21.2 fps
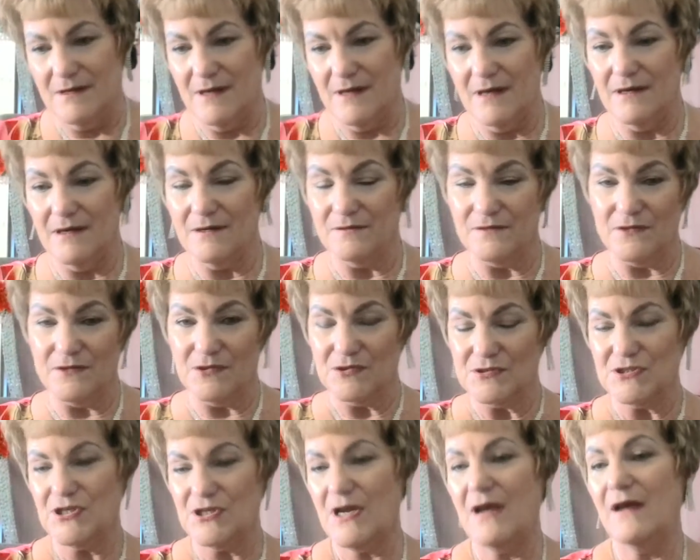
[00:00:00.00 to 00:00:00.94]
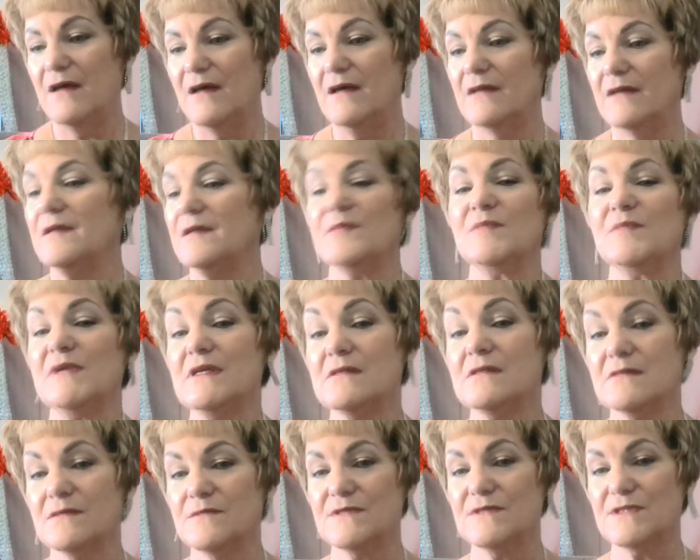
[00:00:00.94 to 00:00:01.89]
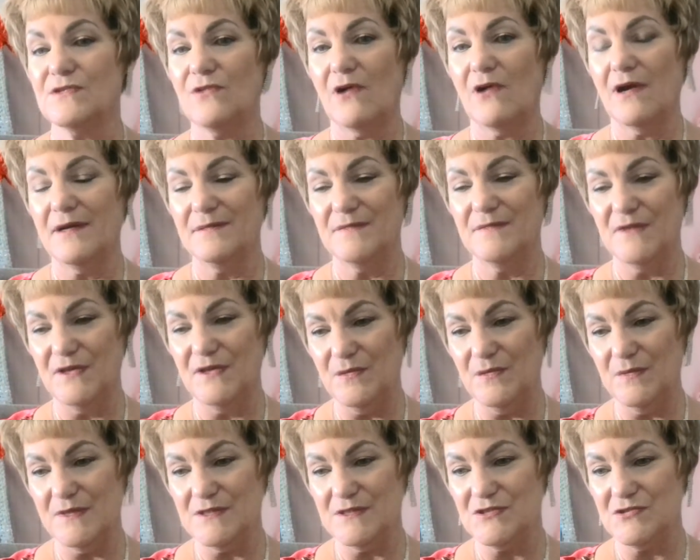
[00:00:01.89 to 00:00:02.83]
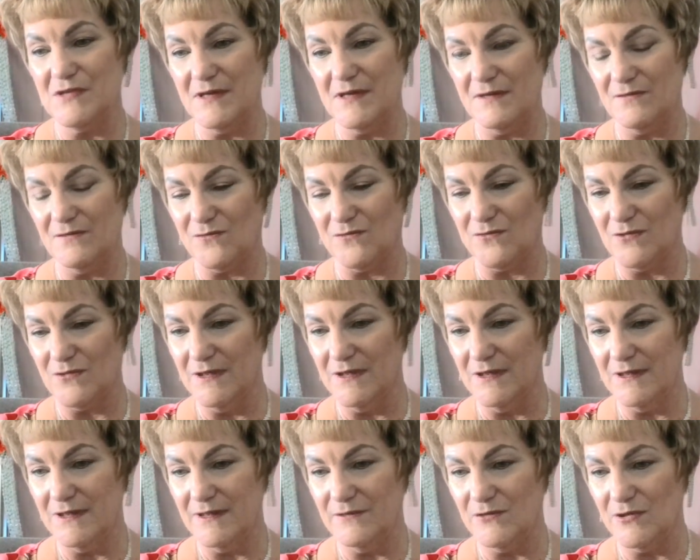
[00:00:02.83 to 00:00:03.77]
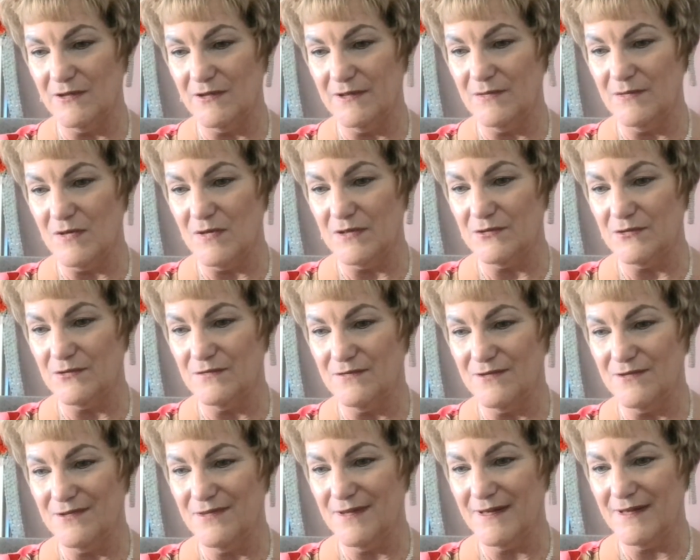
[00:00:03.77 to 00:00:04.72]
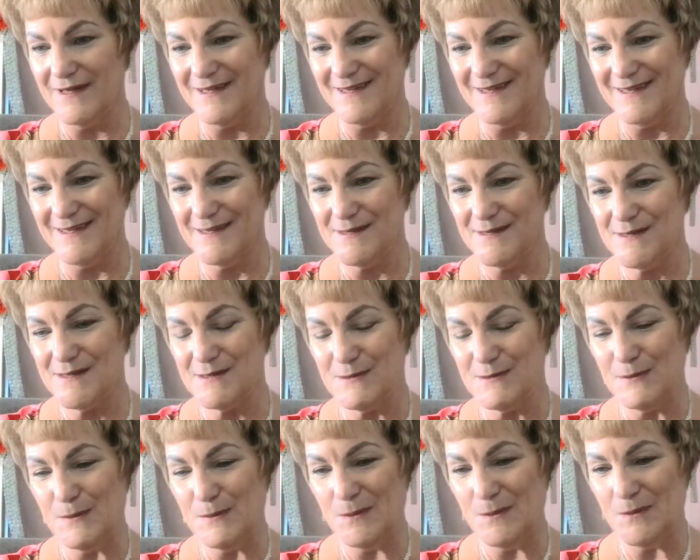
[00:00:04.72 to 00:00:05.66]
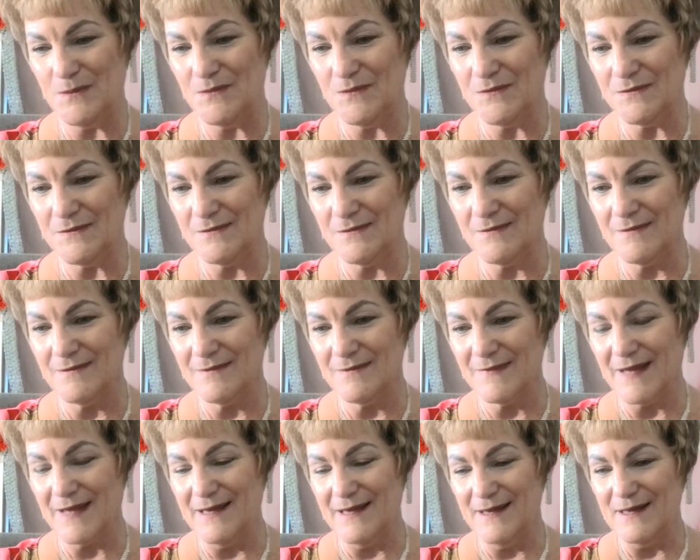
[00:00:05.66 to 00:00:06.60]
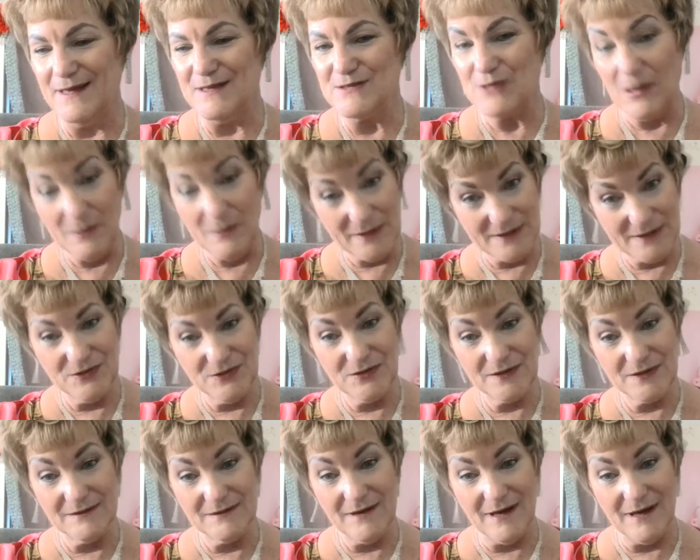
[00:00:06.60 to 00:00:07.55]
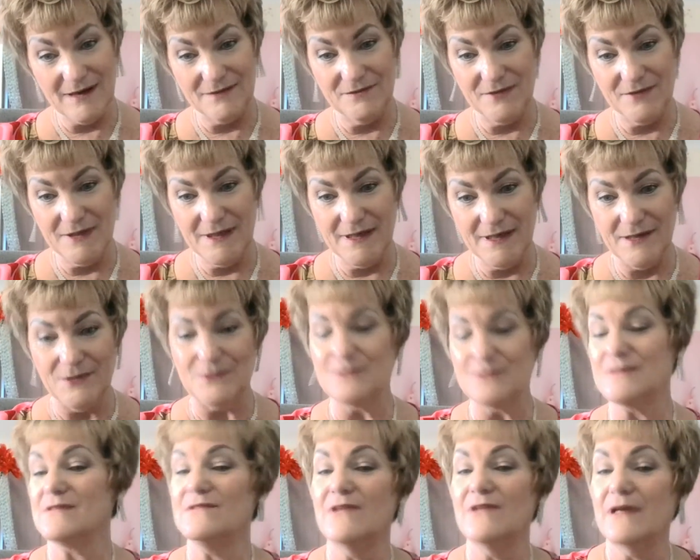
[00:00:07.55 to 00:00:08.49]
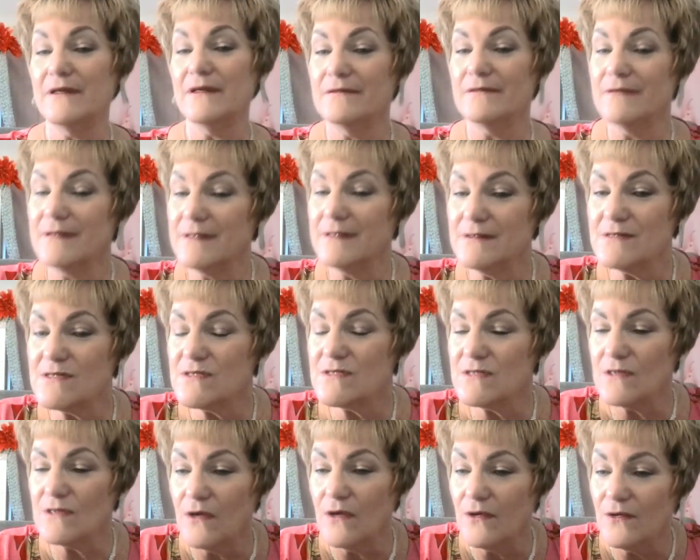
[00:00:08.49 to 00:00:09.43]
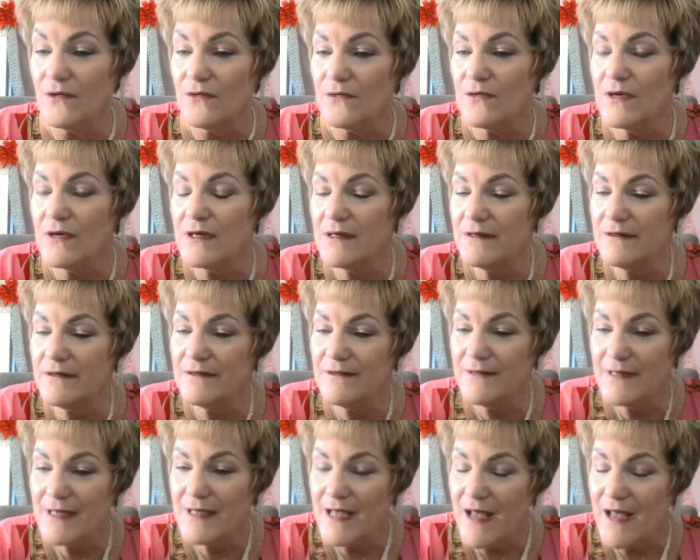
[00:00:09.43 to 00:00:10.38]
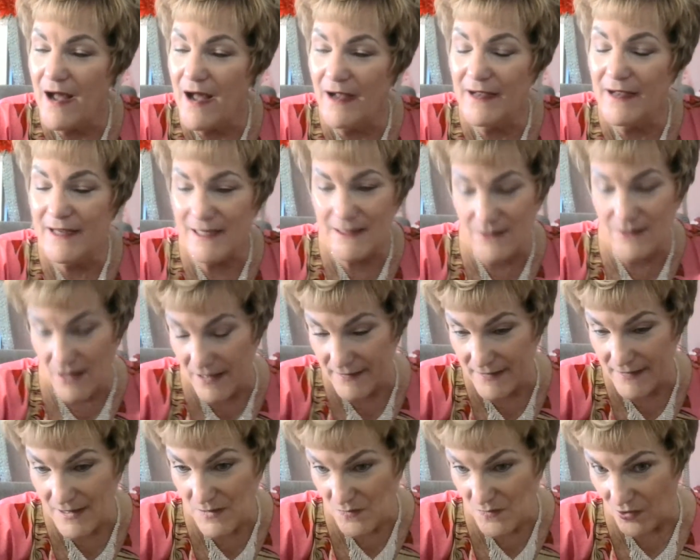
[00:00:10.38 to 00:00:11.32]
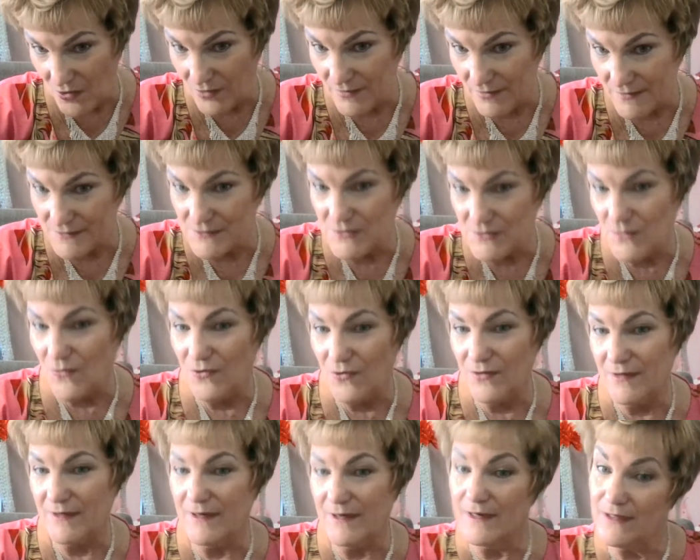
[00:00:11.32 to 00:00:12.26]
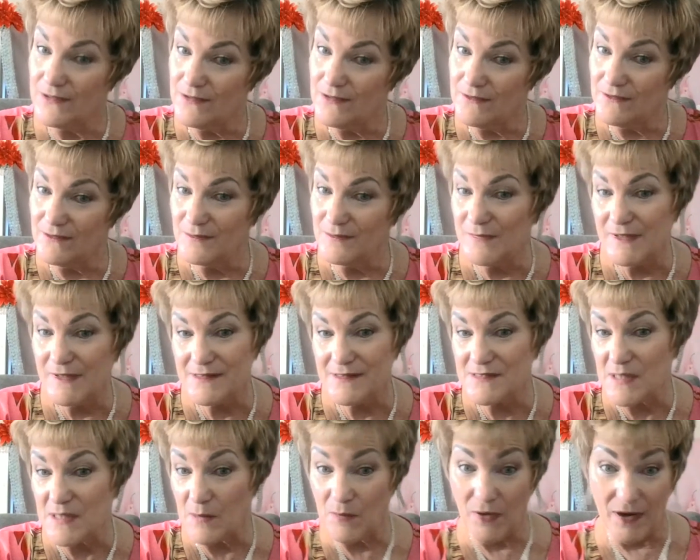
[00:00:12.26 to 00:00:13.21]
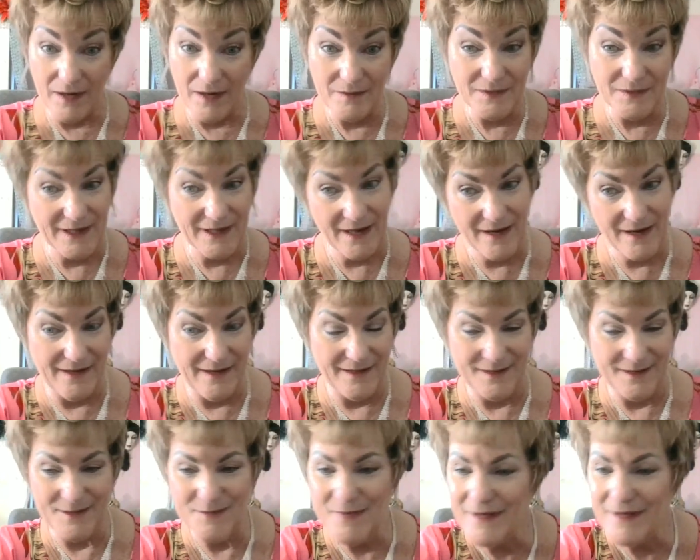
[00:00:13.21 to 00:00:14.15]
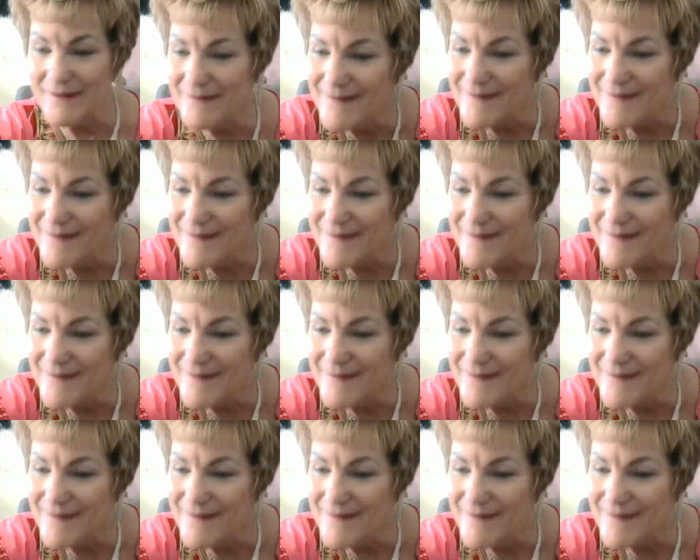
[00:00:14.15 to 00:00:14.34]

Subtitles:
of your chat and be subscribed to you because you have really, really wonderful things. So I've been doing a lot of videos lately, so I act like I'm working toward a goal because I probably am.